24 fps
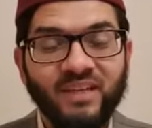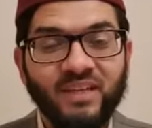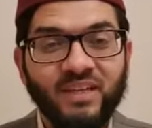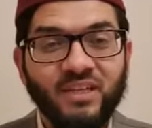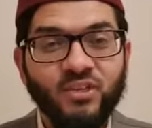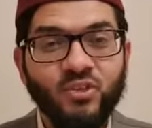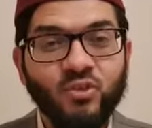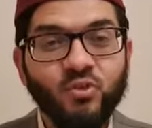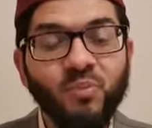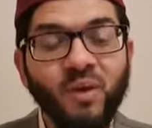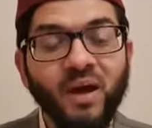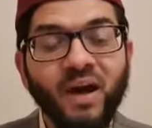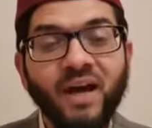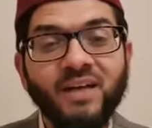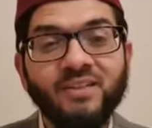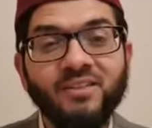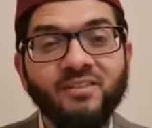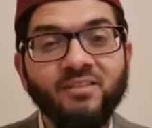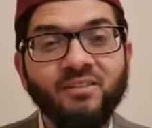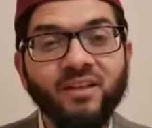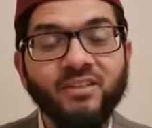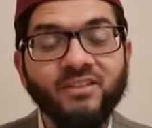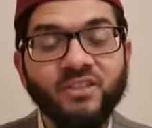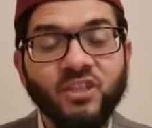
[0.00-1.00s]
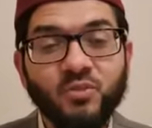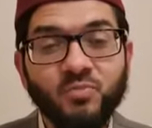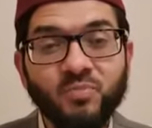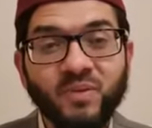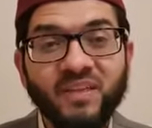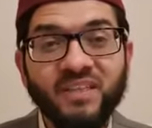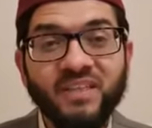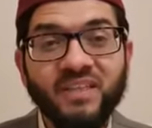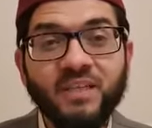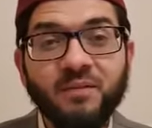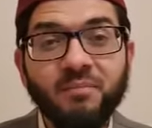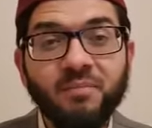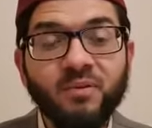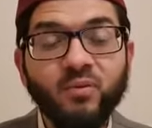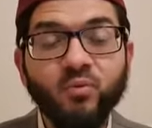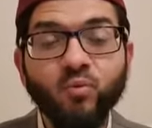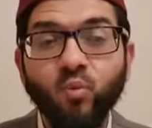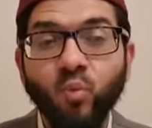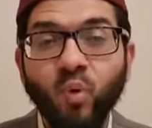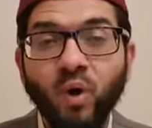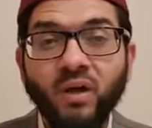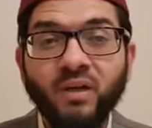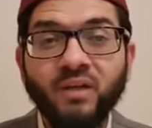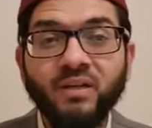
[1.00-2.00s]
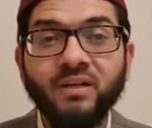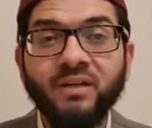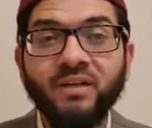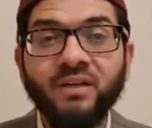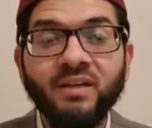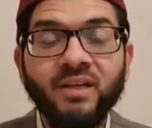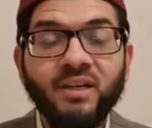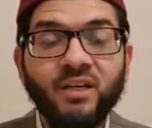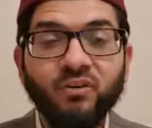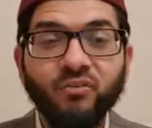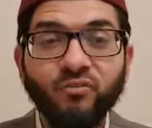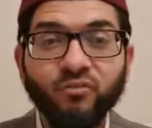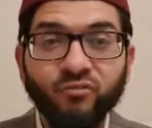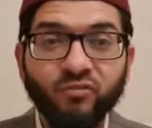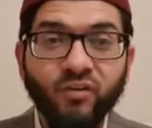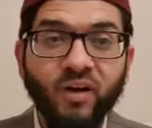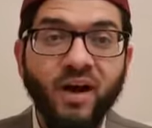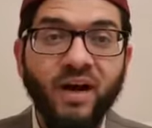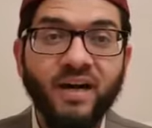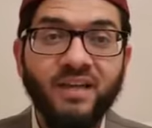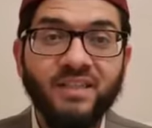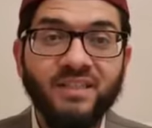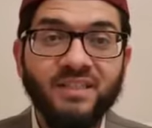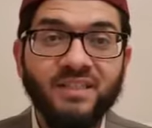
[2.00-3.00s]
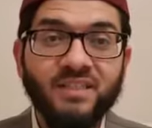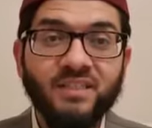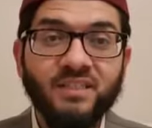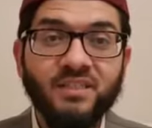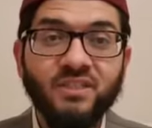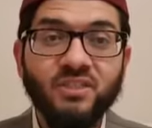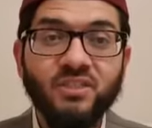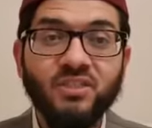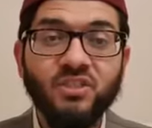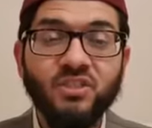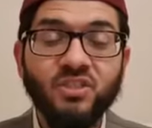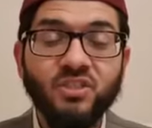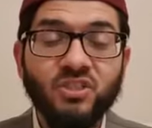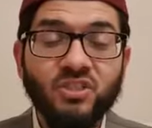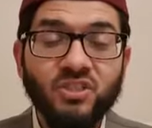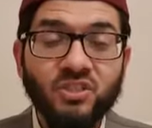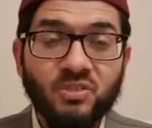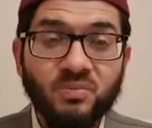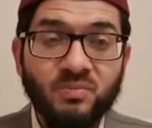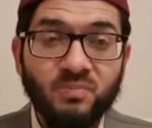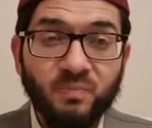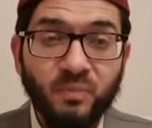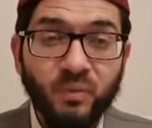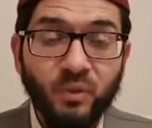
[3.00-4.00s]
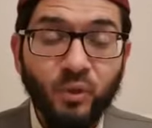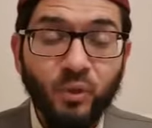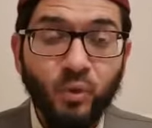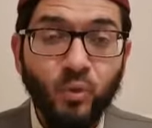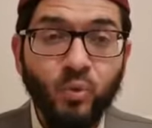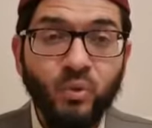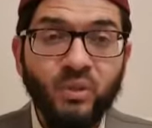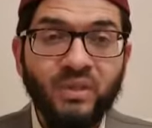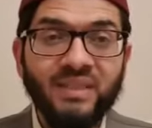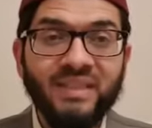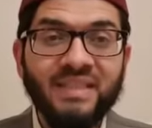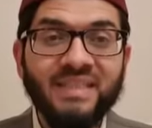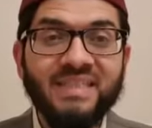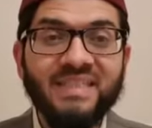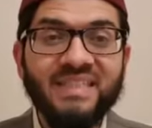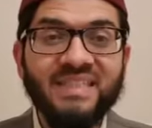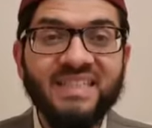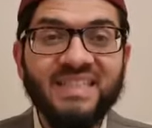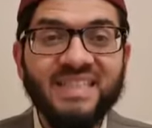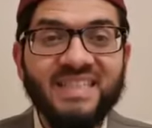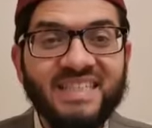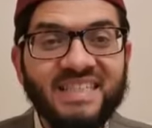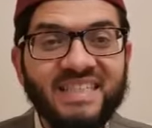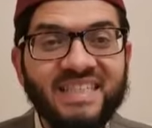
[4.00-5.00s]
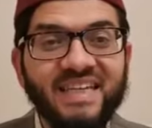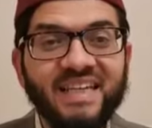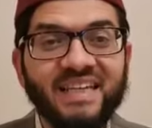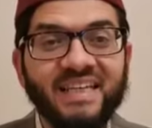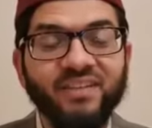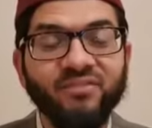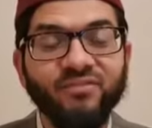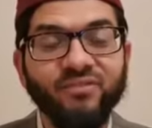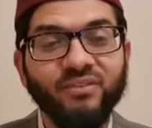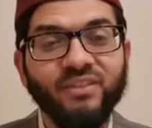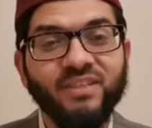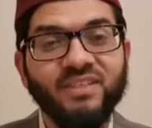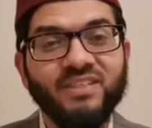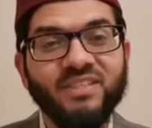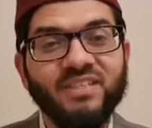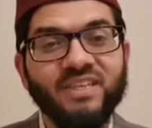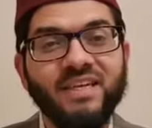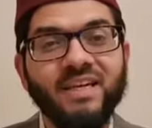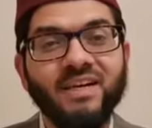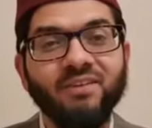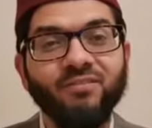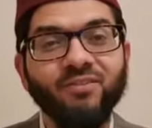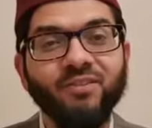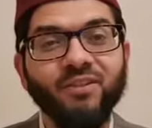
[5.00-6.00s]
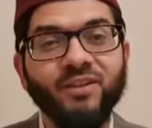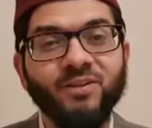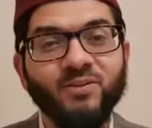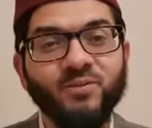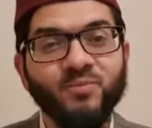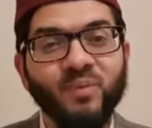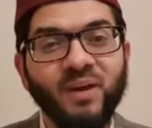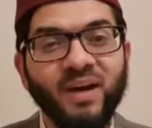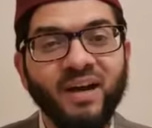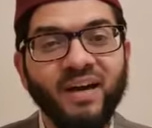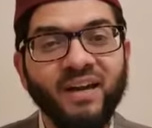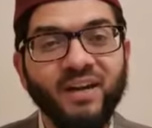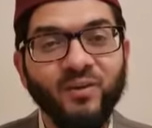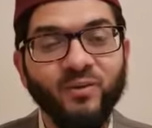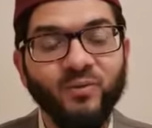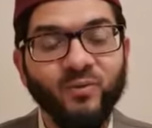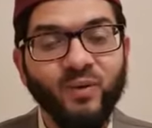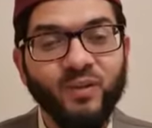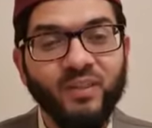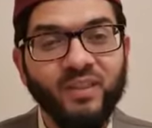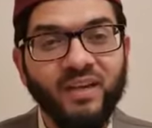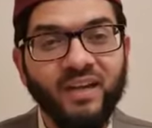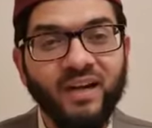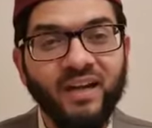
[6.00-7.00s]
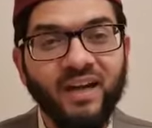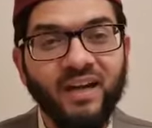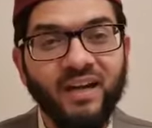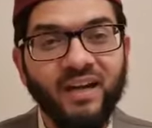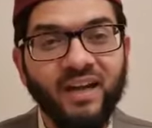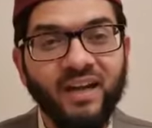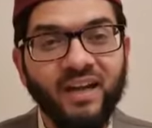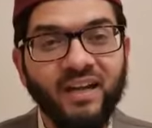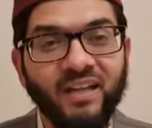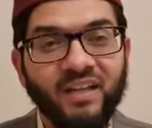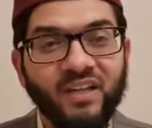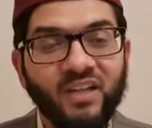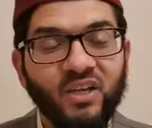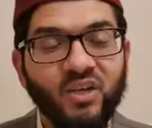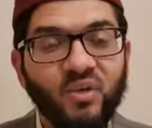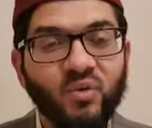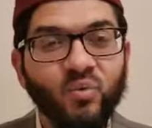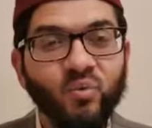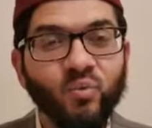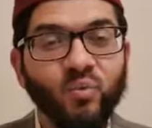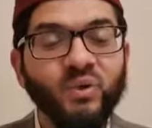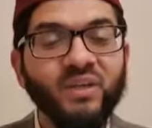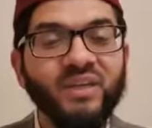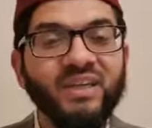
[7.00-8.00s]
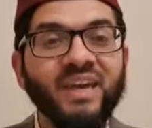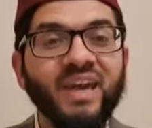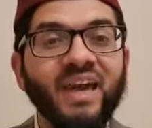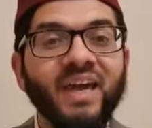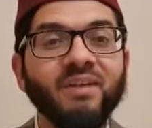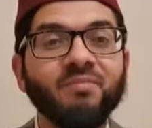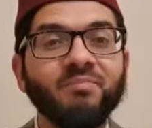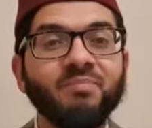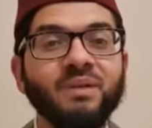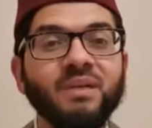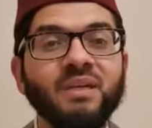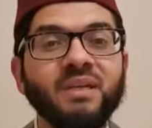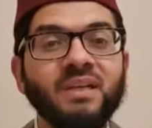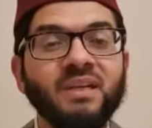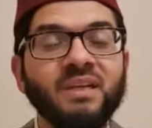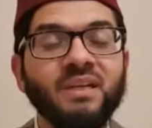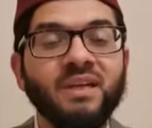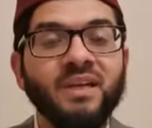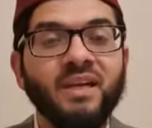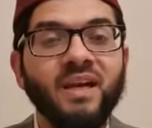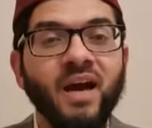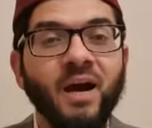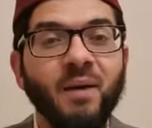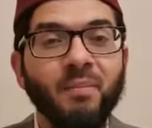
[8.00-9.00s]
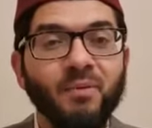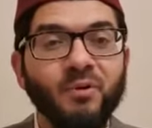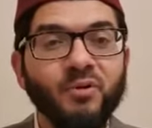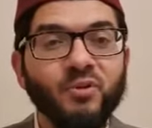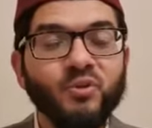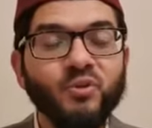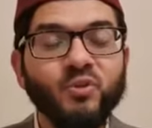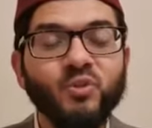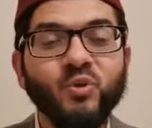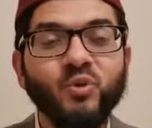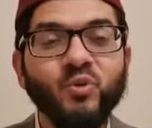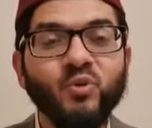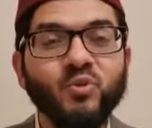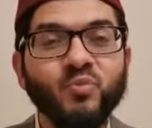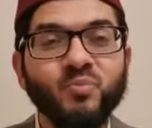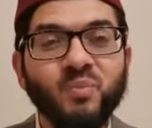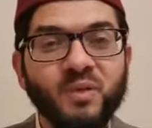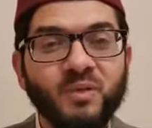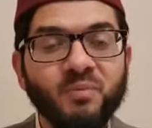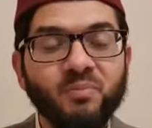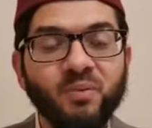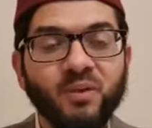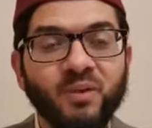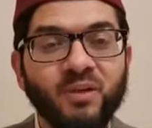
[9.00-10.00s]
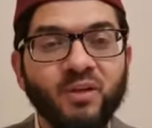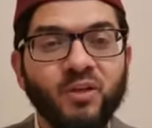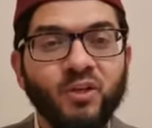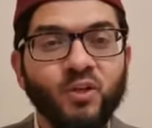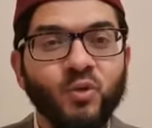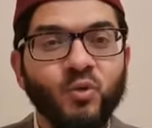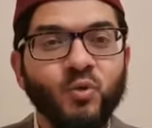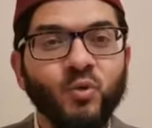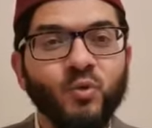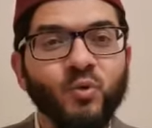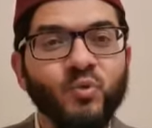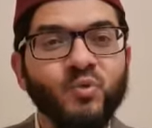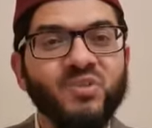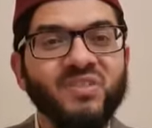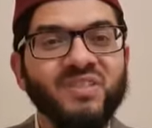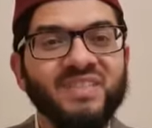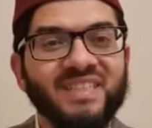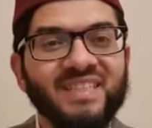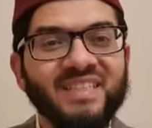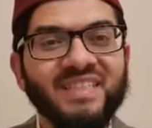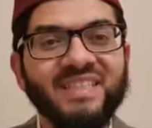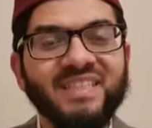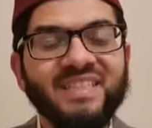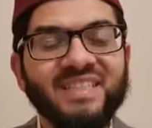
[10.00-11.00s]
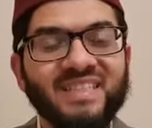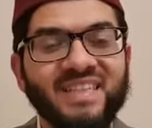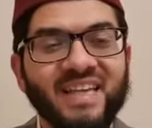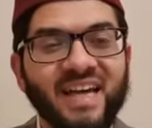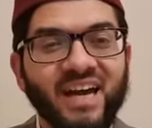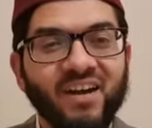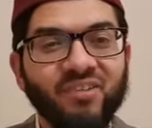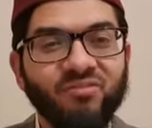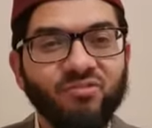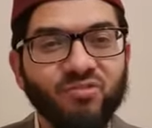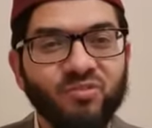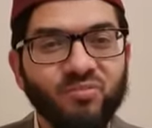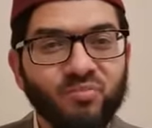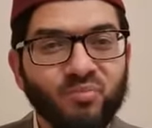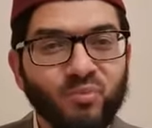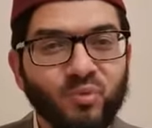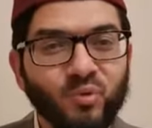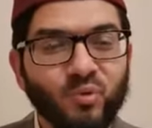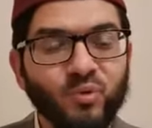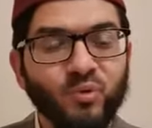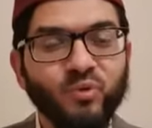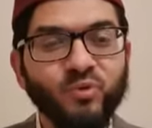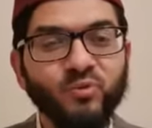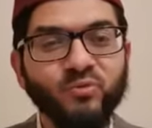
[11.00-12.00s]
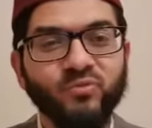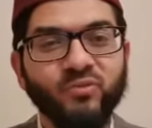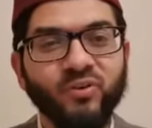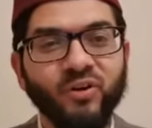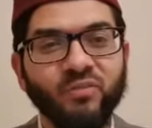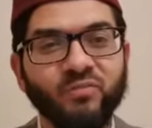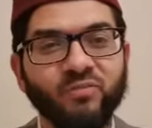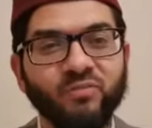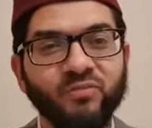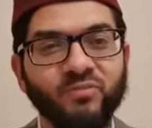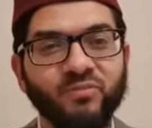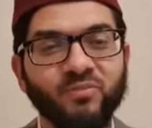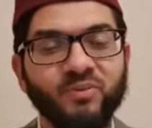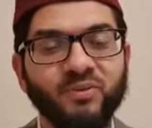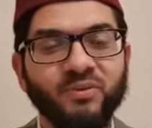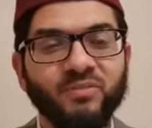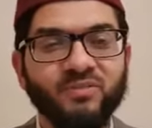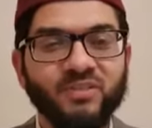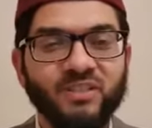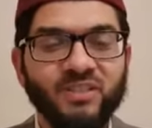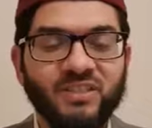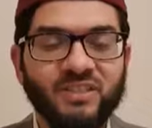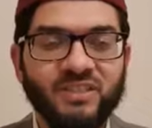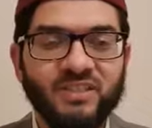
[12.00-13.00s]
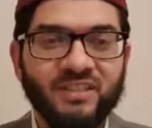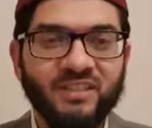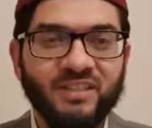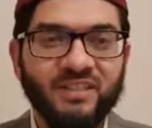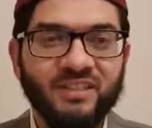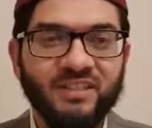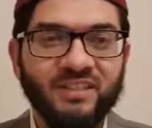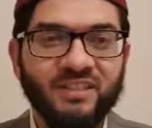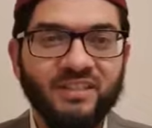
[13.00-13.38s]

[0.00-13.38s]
Subhanallah, just by keeping one fast purely and sincerely for the sake of Allah subhanahu wa ta'ala, we can be amongst those people whose sins are removed of the previous year.